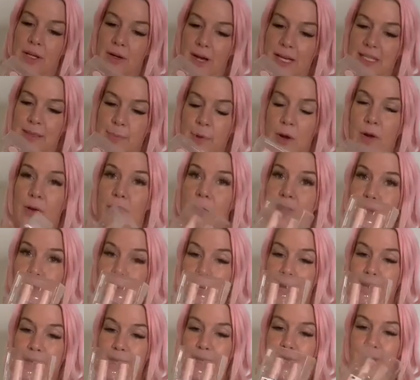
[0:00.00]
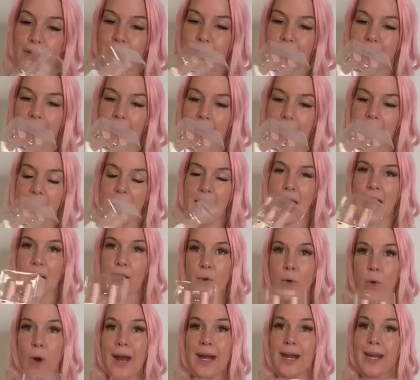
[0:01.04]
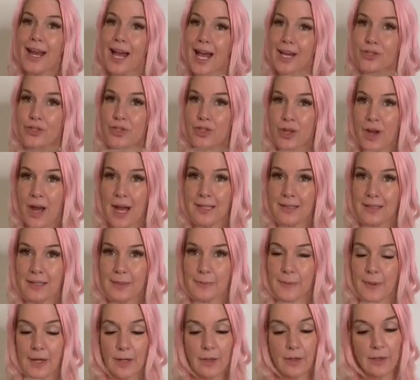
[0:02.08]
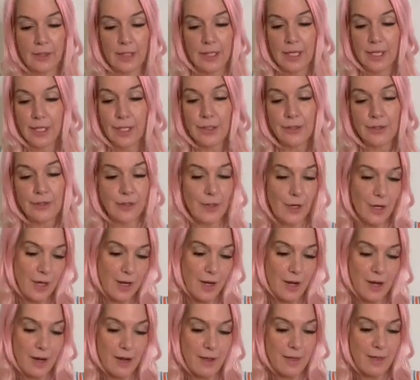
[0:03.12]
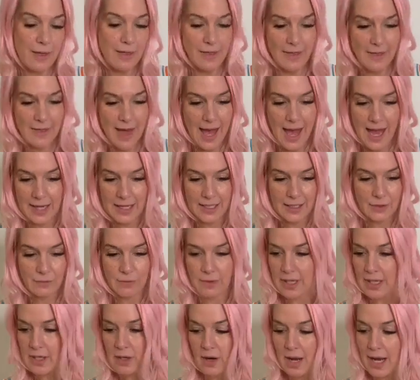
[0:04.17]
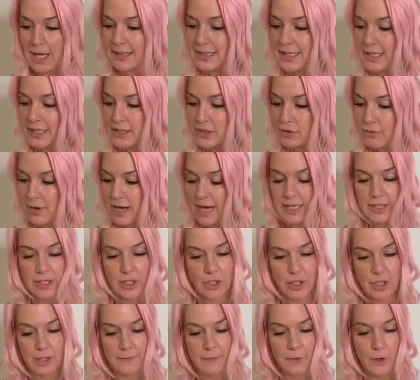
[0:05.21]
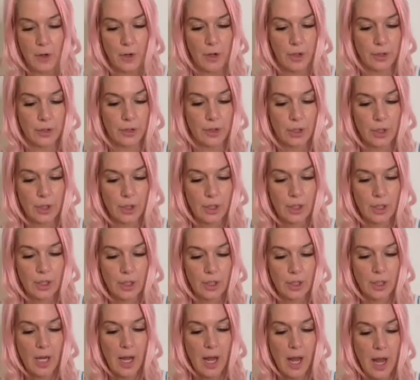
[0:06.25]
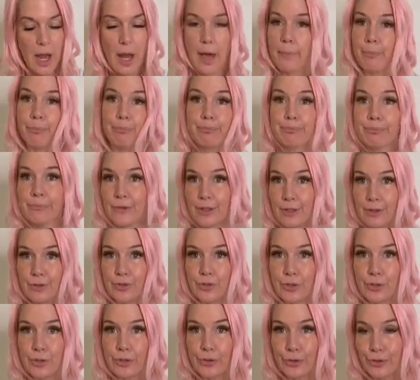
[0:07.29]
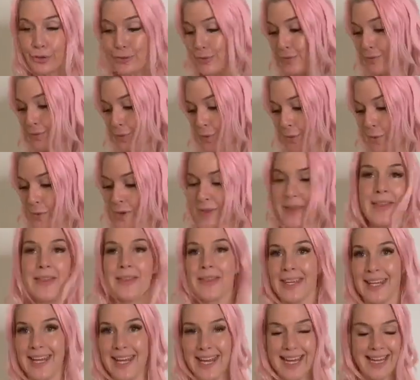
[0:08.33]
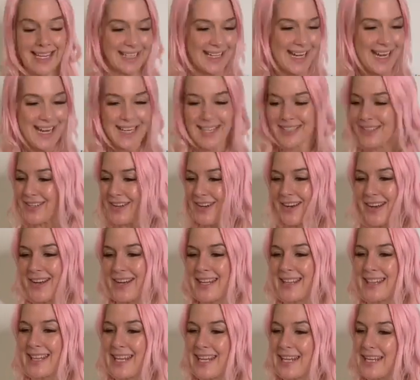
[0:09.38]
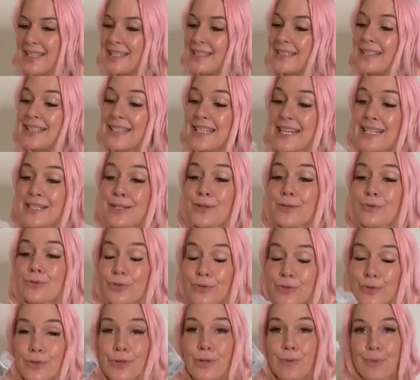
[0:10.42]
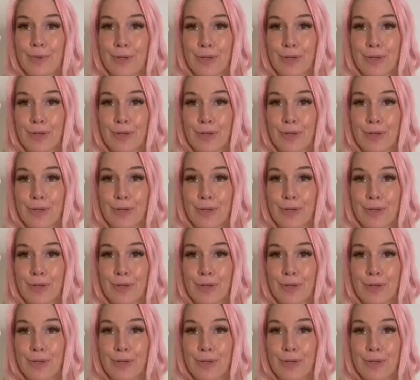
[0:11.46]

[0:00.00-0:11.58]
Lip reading: nice bottle, it's quite cute, and they're quite a large size as well. So that is really nice, and it's great that you've got two within the kit. So these are super